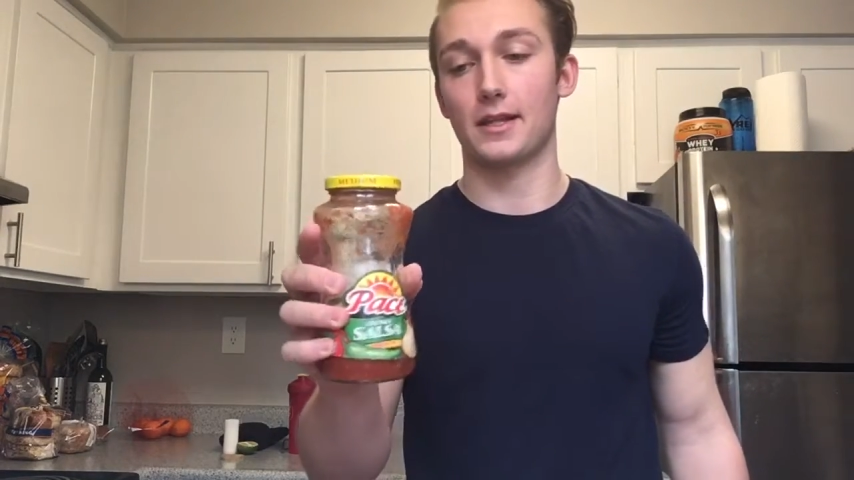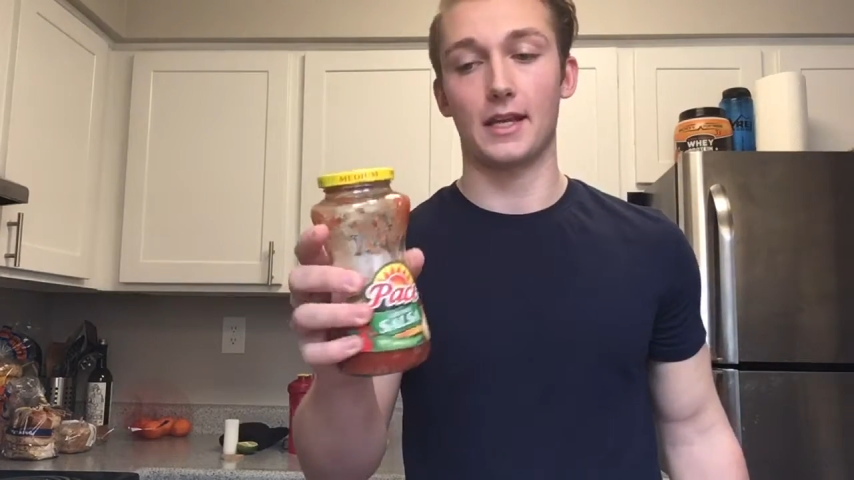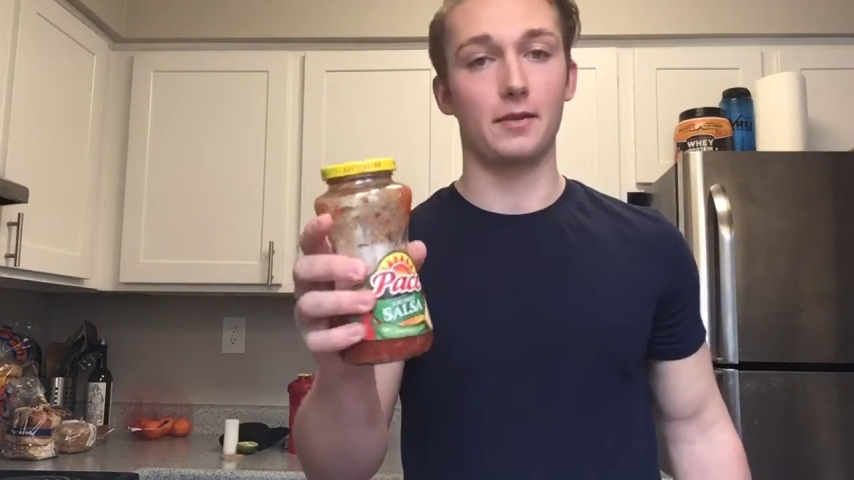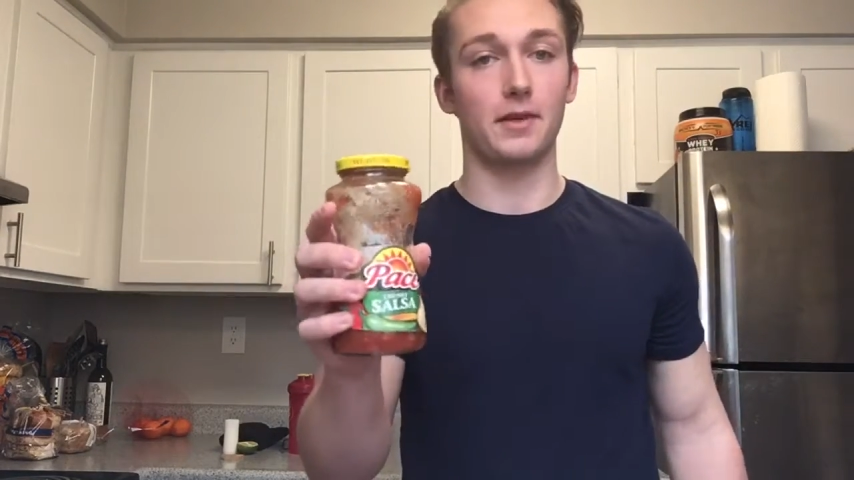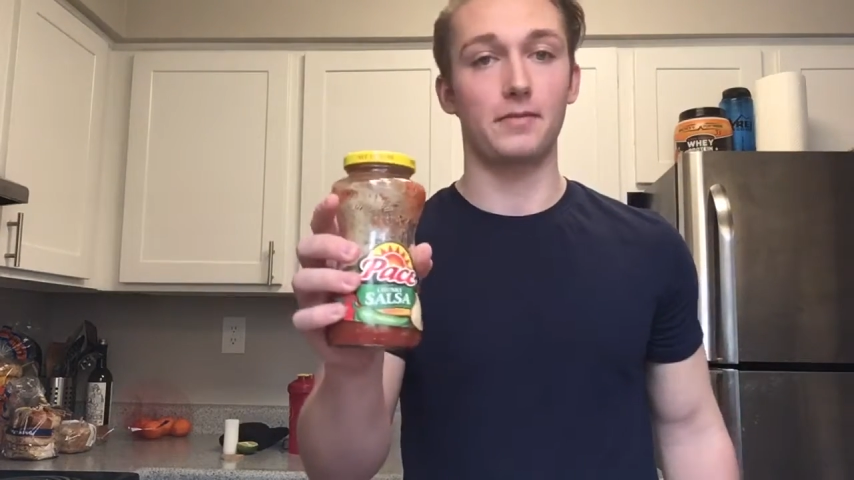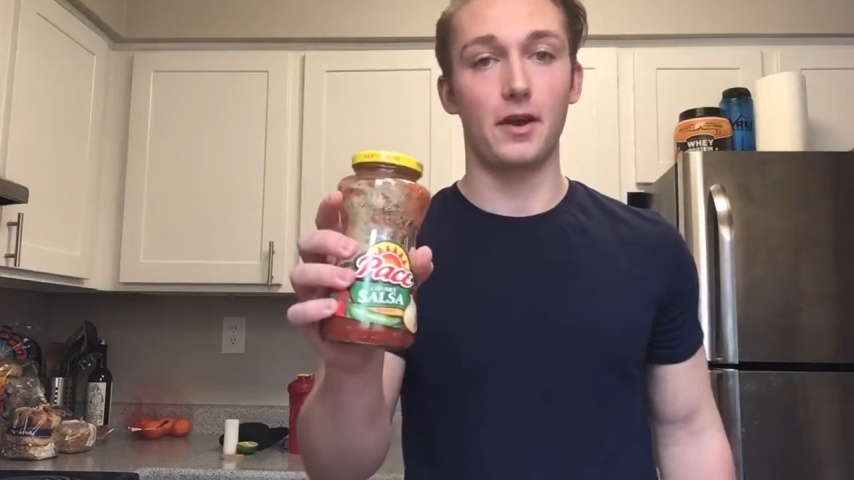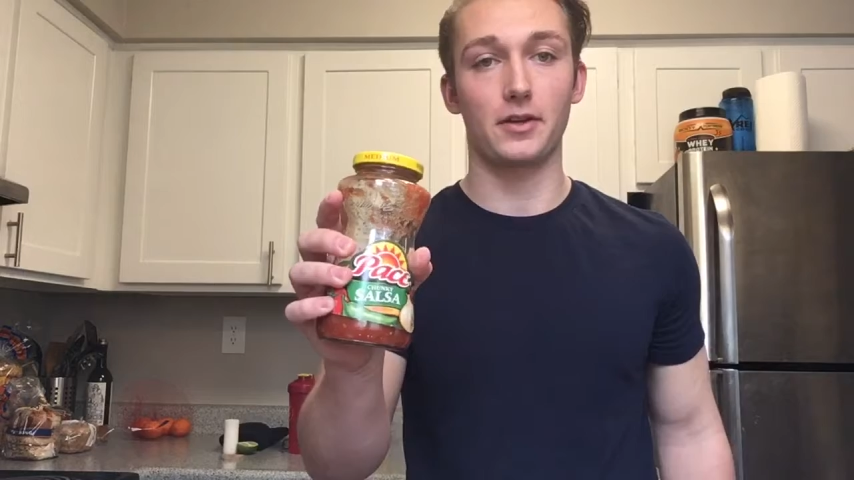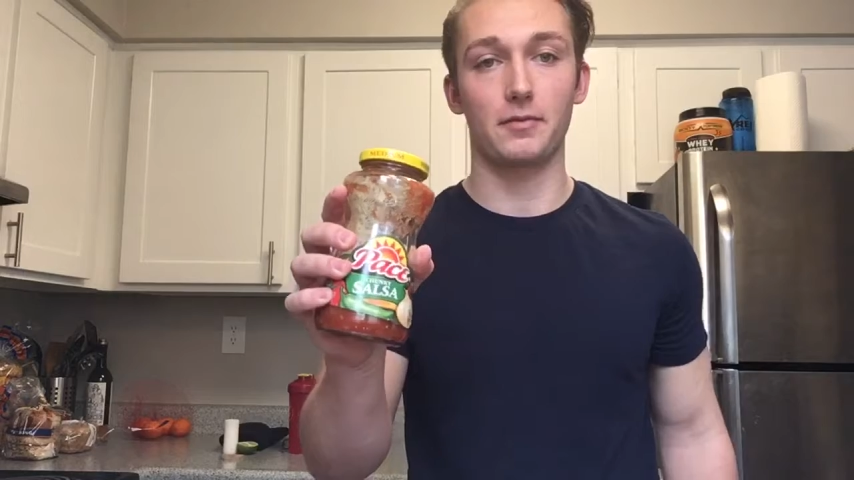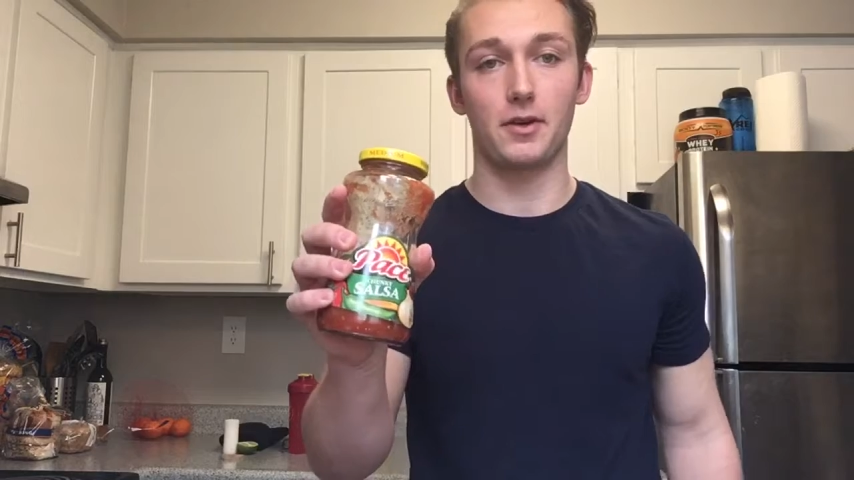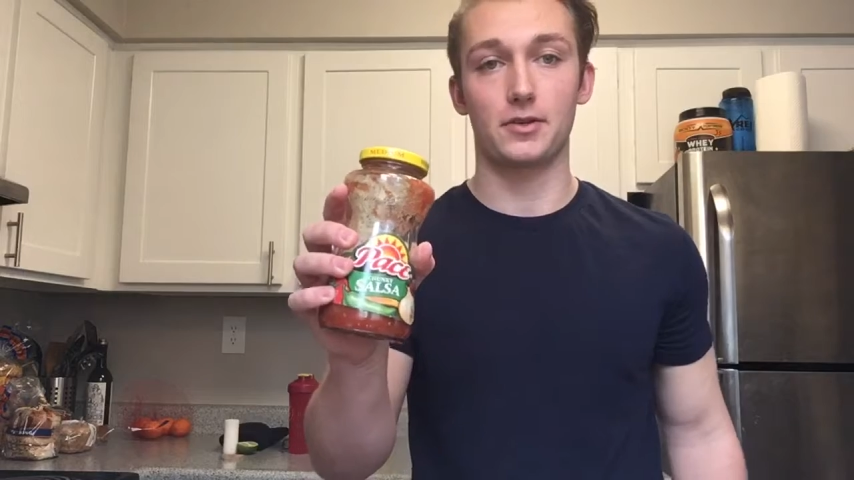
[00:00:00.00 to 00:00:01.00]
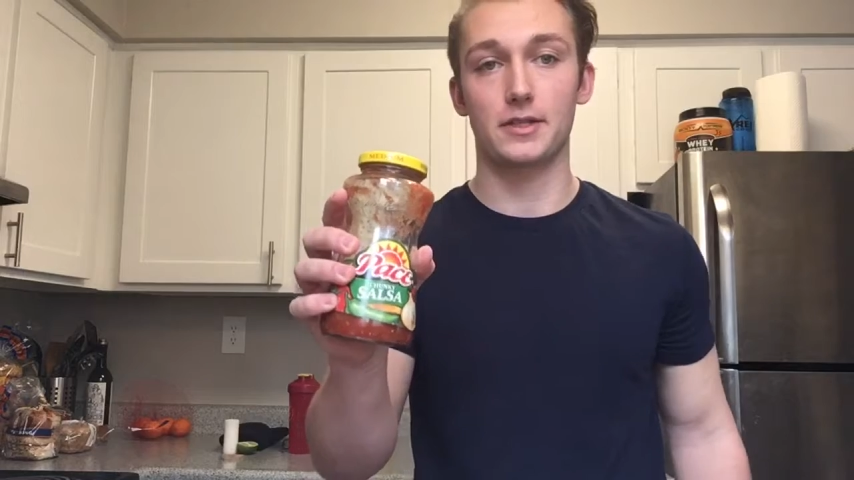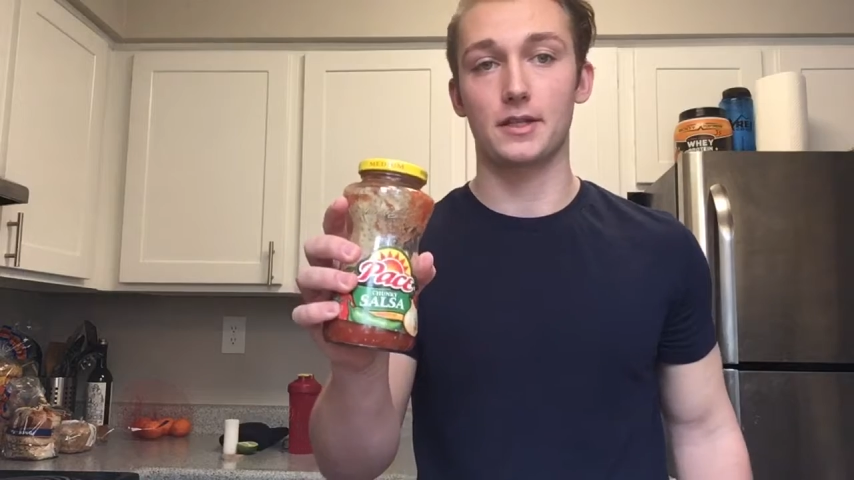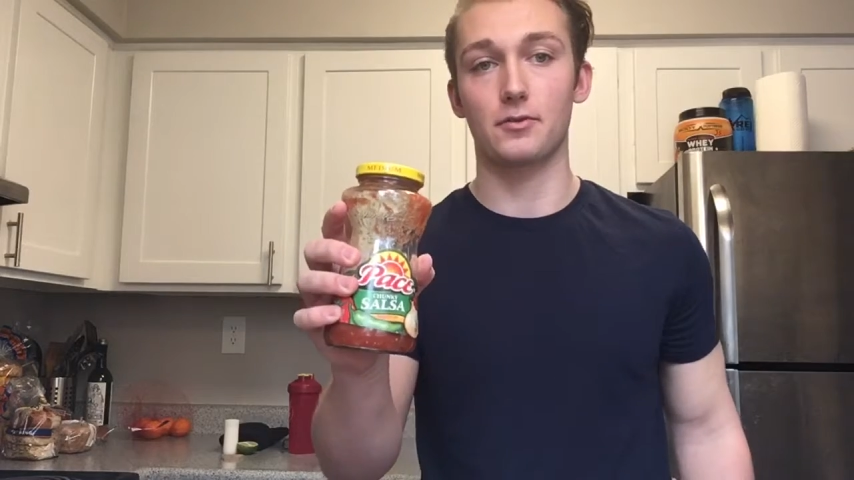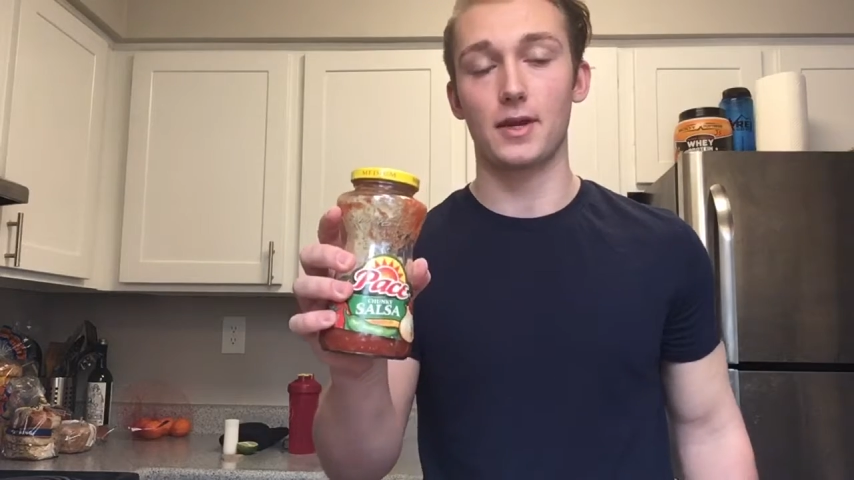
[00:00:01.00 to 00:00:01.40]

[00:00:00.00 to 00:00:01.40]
and they can be found in most